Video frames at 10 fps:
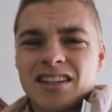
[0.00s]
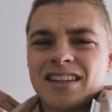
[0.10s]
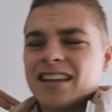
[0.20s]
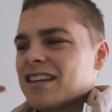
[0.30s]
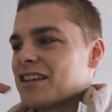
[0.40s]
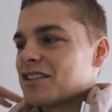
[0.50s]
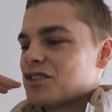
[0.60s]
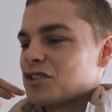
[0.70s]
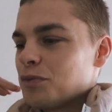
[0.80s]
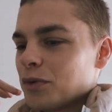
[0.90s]
I tend to get
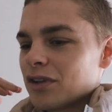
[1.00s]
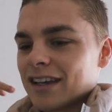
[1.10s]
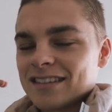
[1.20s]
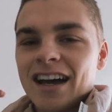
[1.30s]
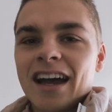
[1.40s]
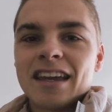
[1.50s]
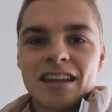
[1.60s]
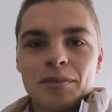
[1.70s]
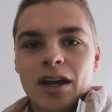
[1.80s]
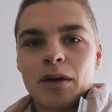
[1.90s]
super like
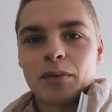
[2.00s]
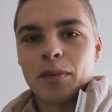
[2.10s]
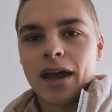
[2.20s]
tight in my upper